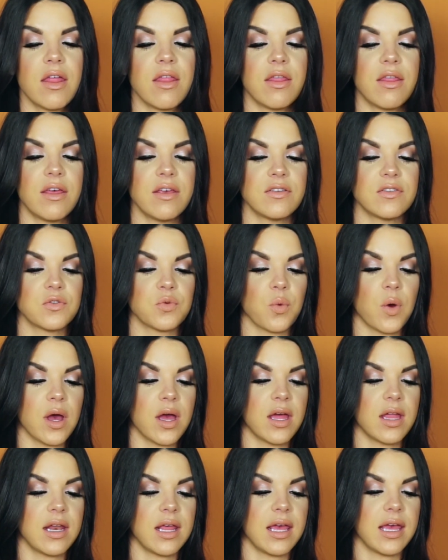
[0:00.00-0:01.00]
This
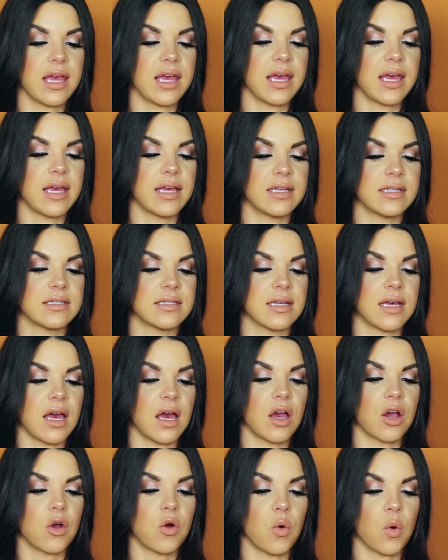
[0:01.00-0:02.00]
one is
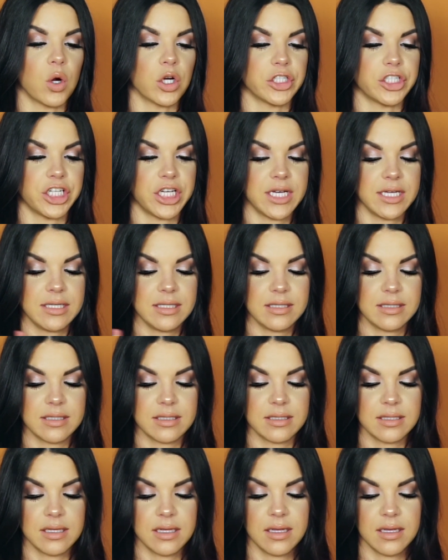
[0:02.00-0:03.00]

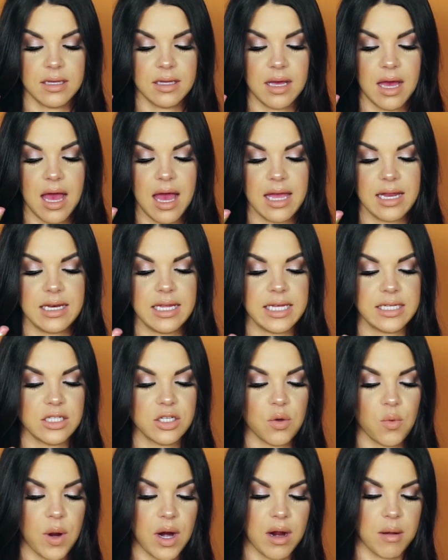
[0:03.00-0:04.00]
gorgeous. I need
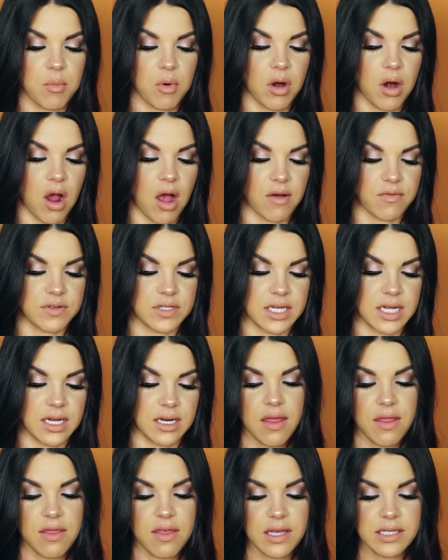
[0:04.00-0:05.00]
to wear it more
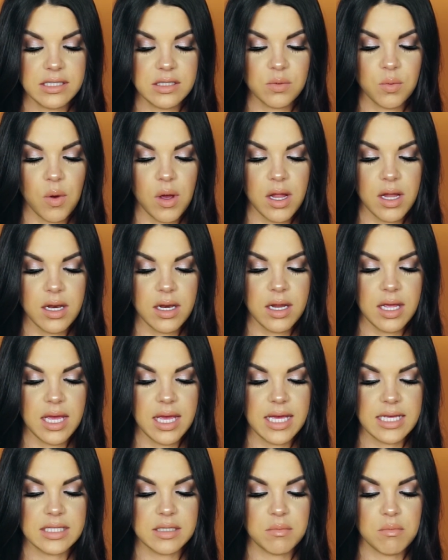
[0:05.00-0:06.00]
often. This one
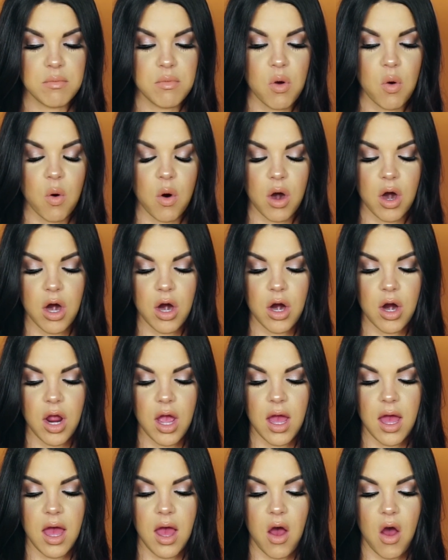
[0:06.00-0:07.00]
is
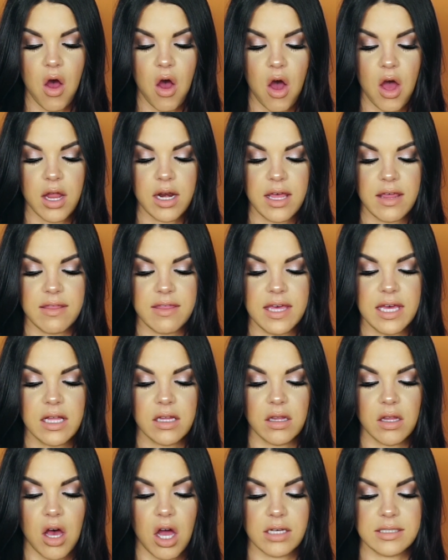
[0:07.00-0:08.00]
more on the
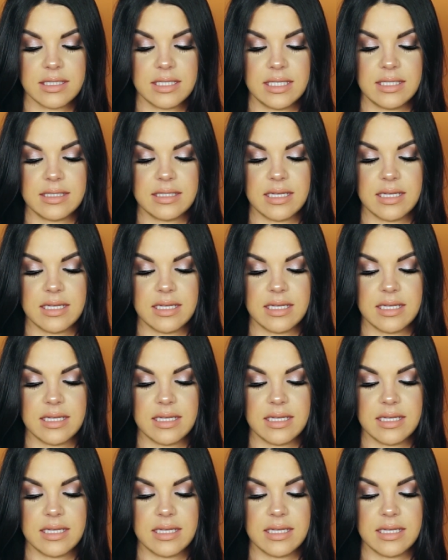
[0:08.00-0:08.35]
glossy